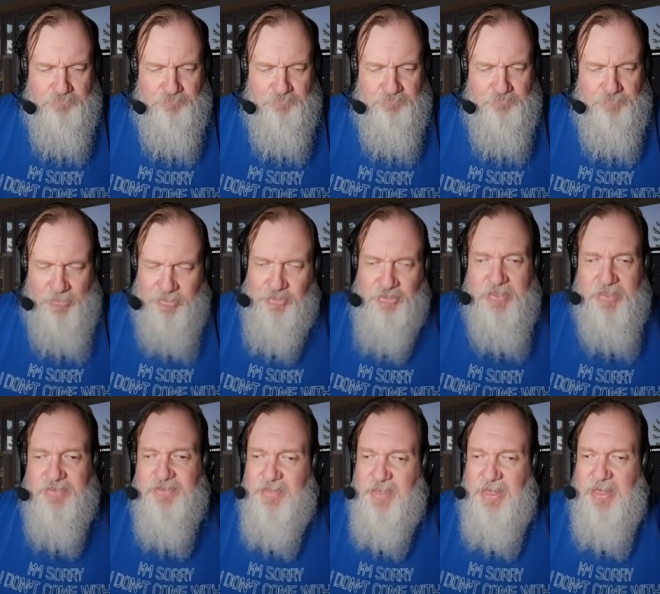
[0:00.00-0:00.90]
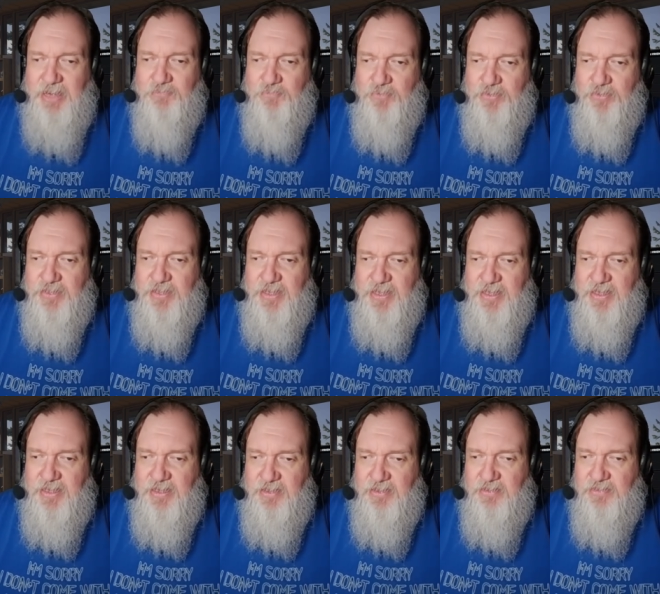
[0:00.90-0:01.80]
But you could say it was, it
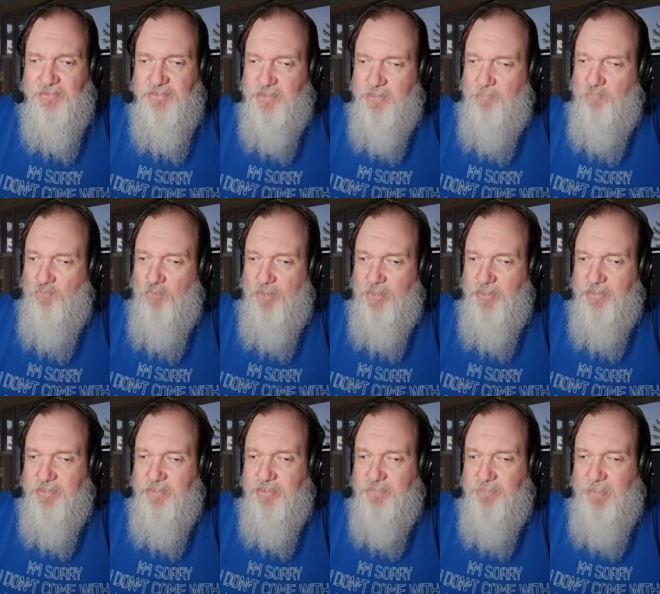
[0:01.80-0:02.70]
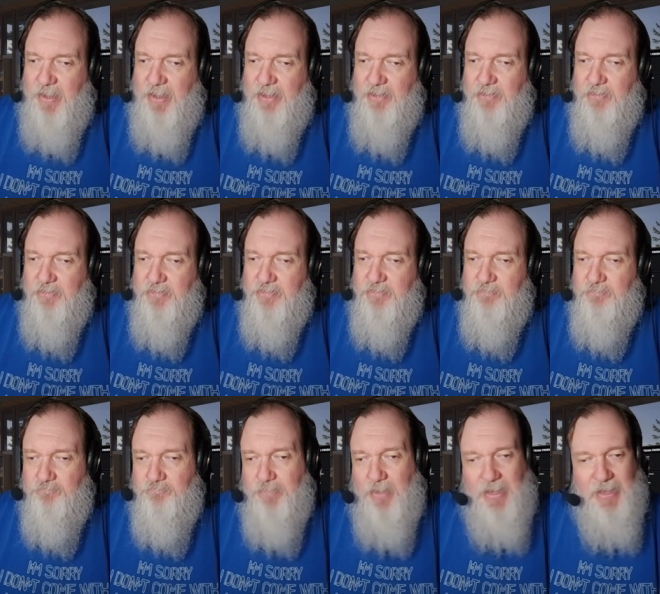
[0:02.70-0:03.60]
is somewhat inspired
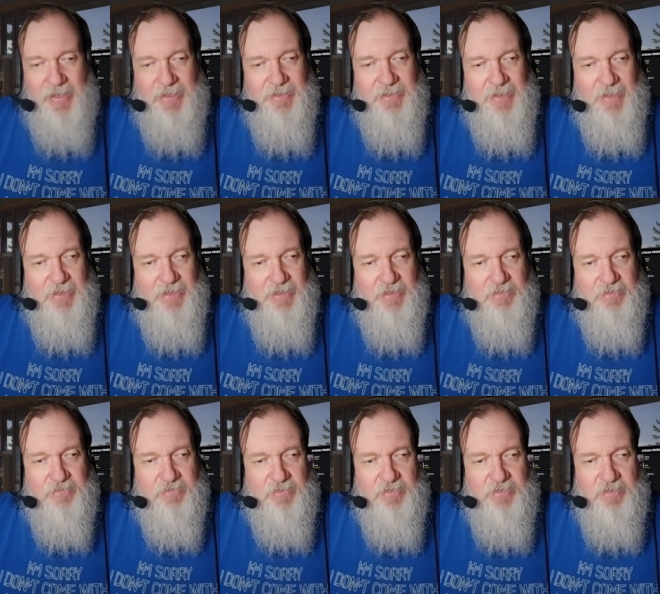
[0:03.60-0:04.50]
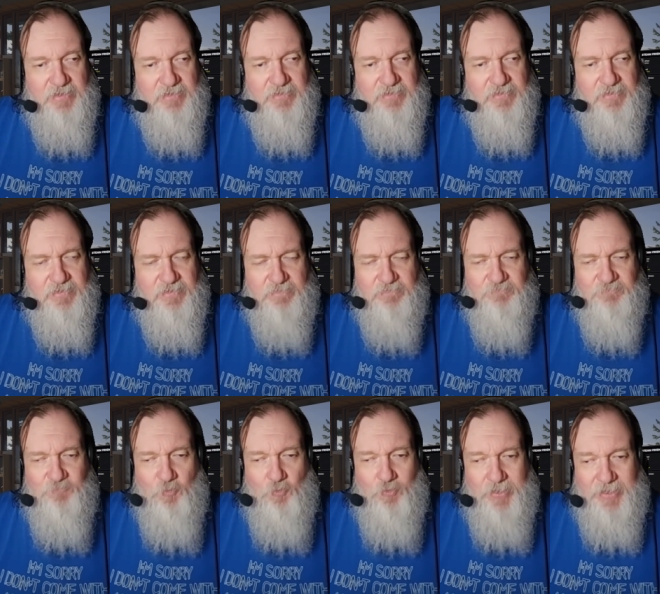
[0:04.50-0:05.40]
by that. It's
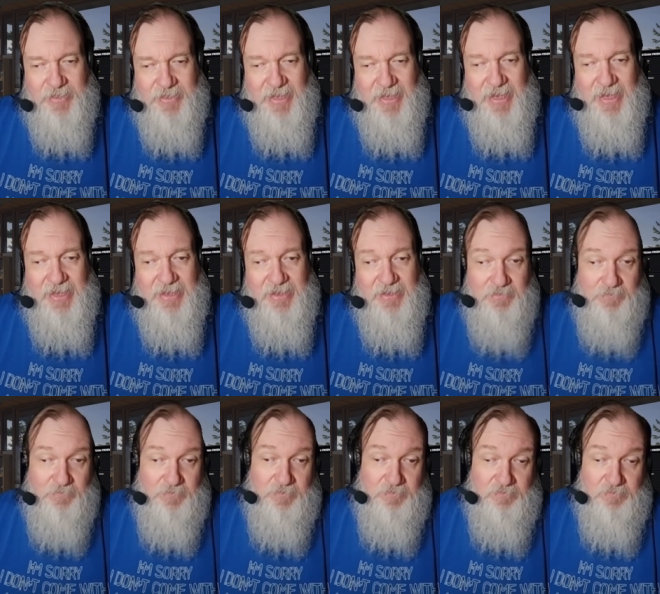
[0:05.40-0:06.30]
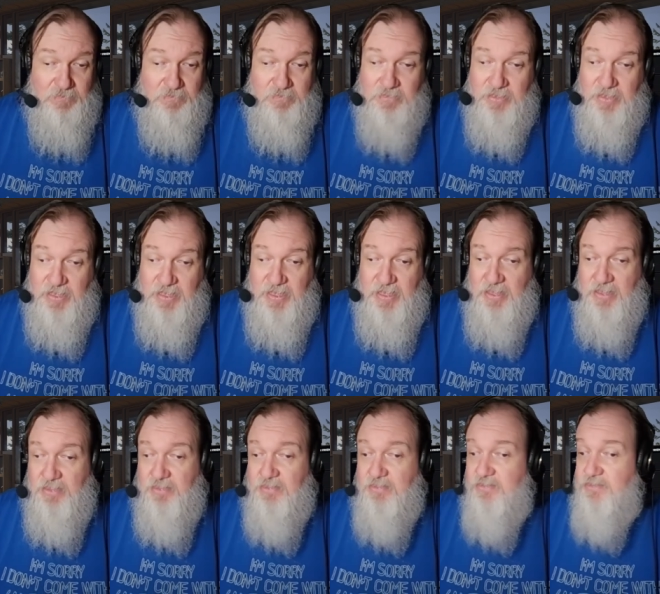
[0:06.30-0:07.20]
forty K
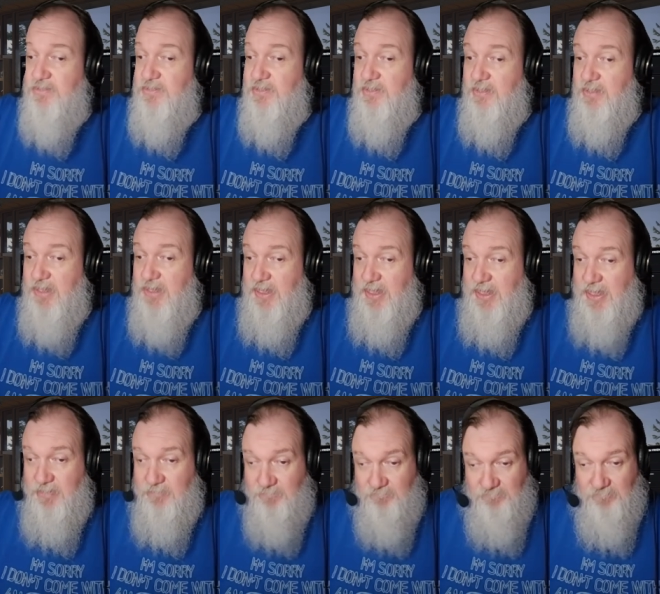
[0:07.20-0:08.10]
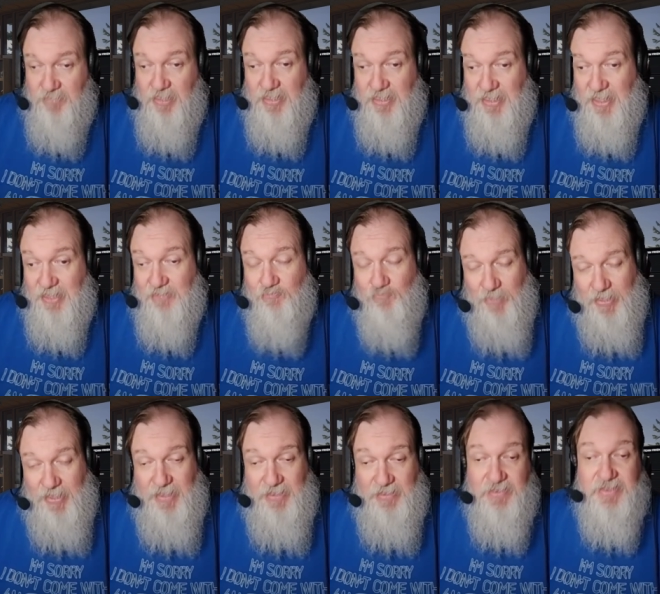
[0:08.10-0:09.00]
is in a lot of
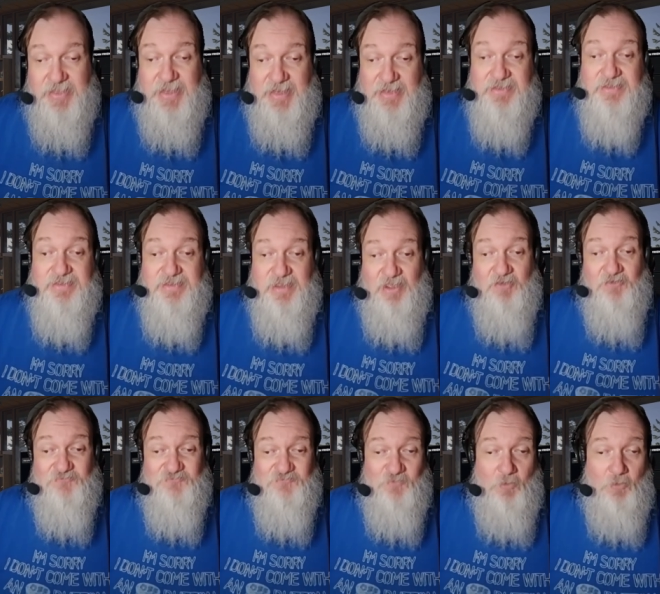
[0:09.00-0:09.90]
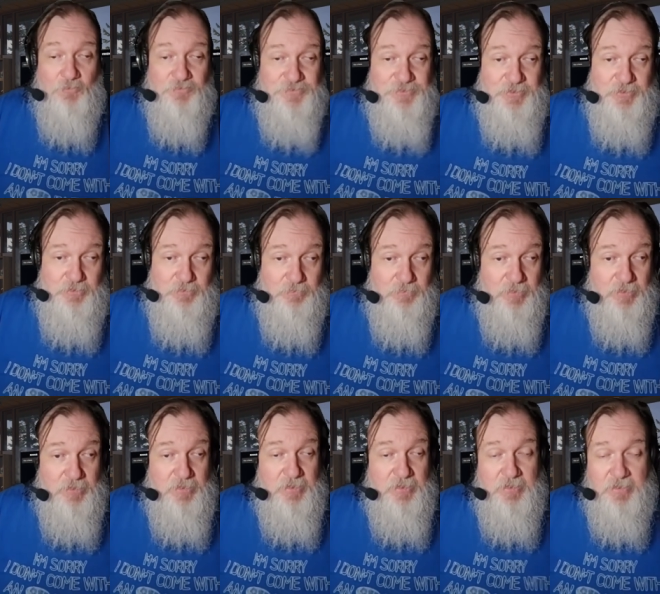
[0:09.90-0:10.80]
ways itself also
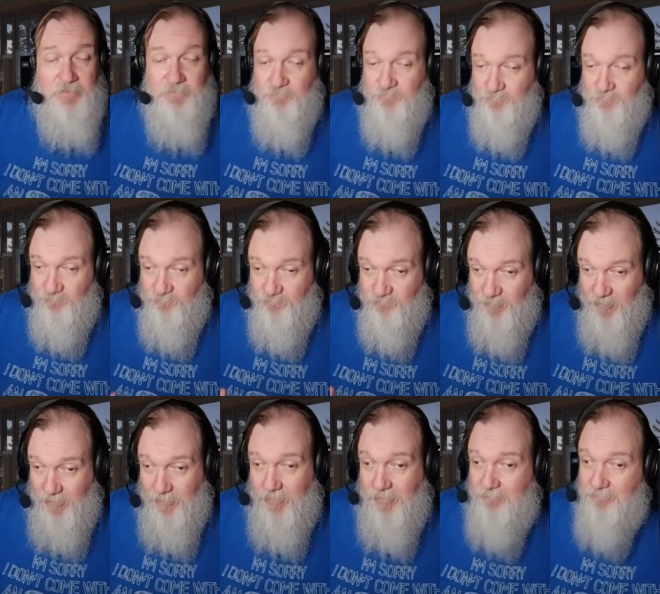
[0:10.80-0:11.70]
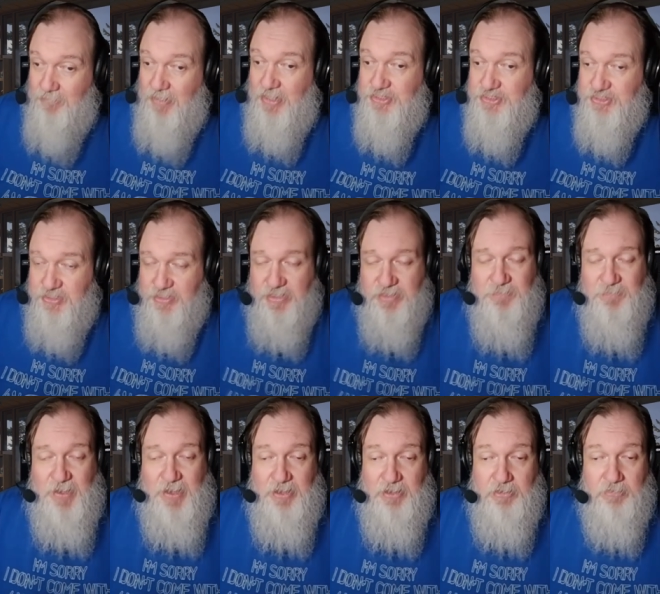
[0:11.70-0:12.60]
very much
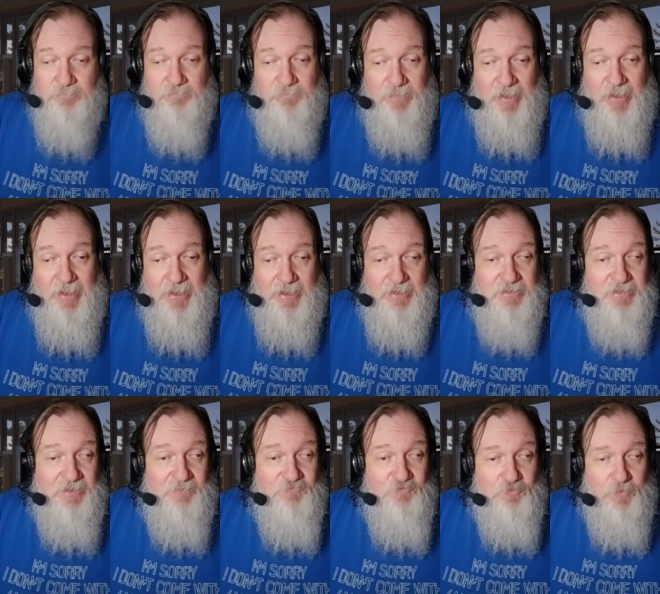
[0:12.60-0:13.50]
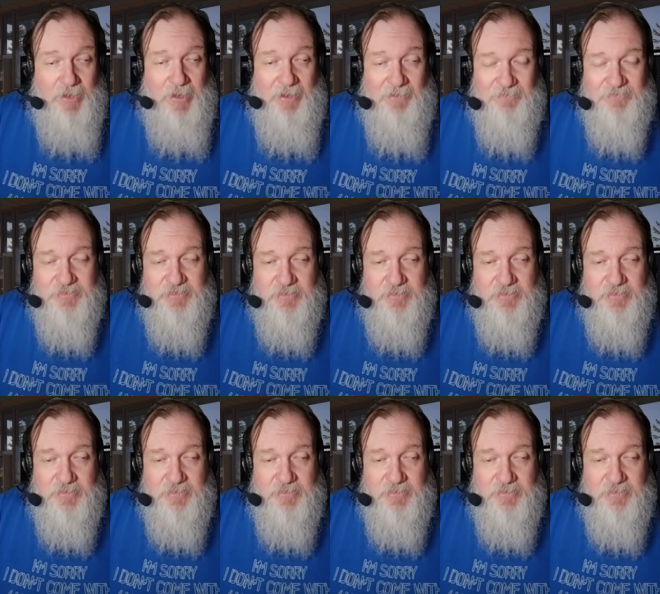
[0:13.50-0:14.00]
inspired by Lovecraft.